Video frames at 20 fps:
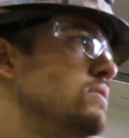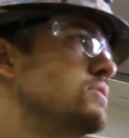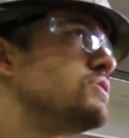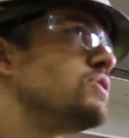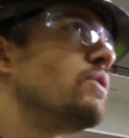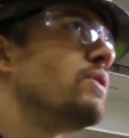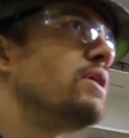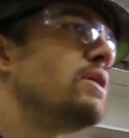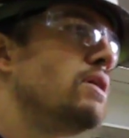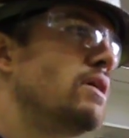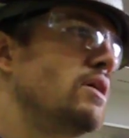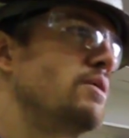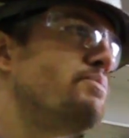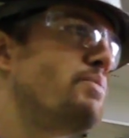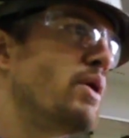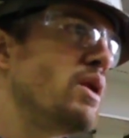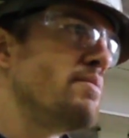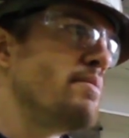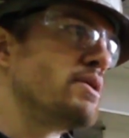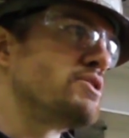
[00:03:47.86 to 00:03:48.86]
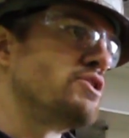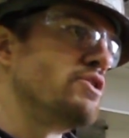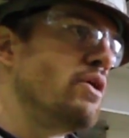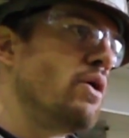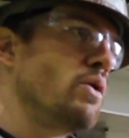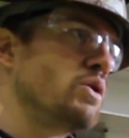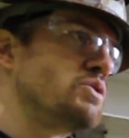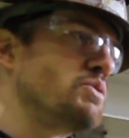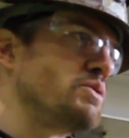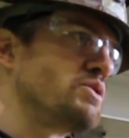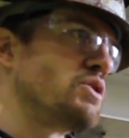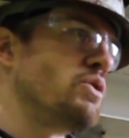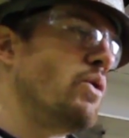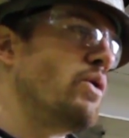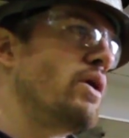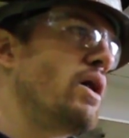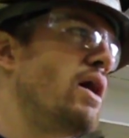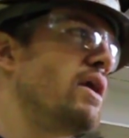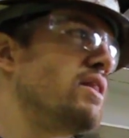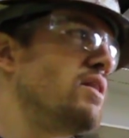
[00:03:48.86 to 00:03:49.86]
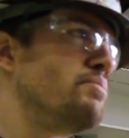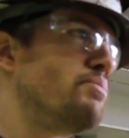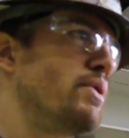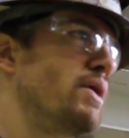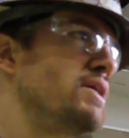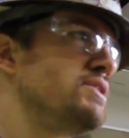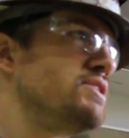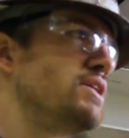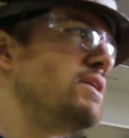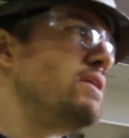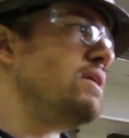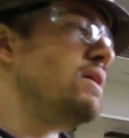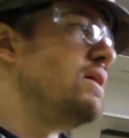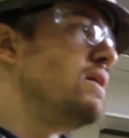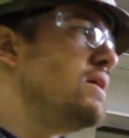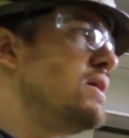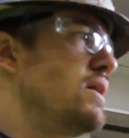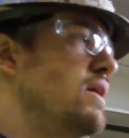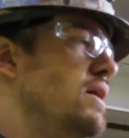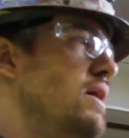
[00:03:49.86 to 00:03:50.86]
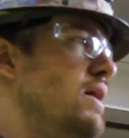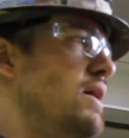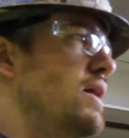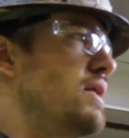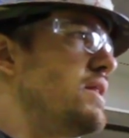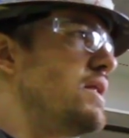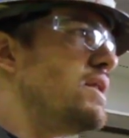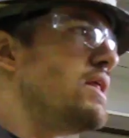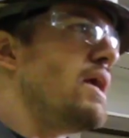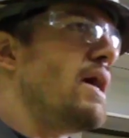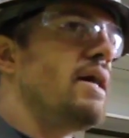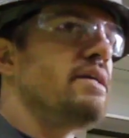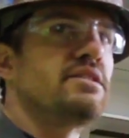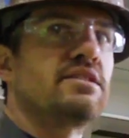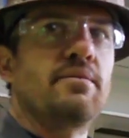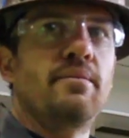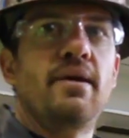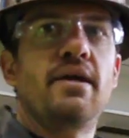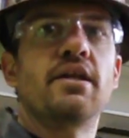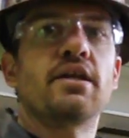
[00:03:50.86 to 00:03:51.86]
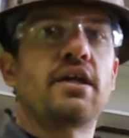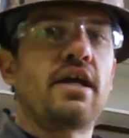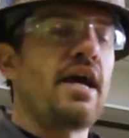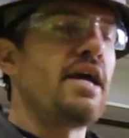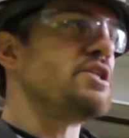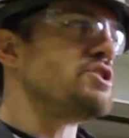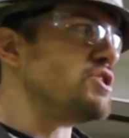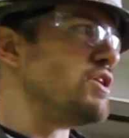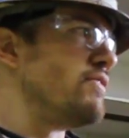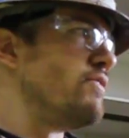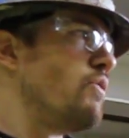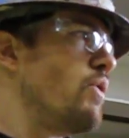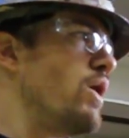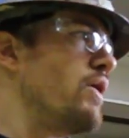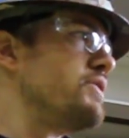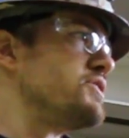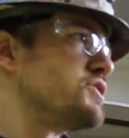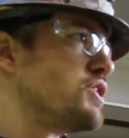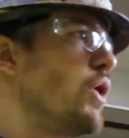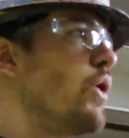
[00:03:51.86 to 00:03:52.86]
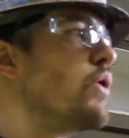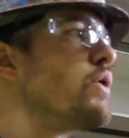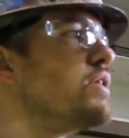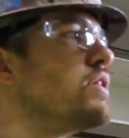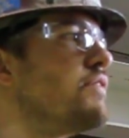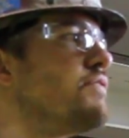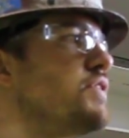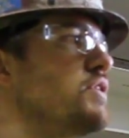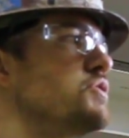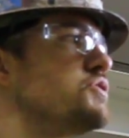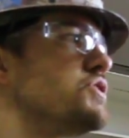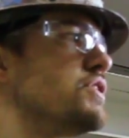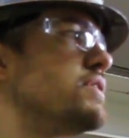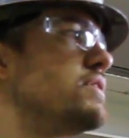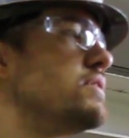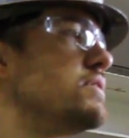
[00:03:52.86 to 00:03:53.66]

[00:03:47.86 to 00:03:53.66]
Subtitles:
So he pretty much knows what's going on in the present, and then he has some indication of where it's going in the future.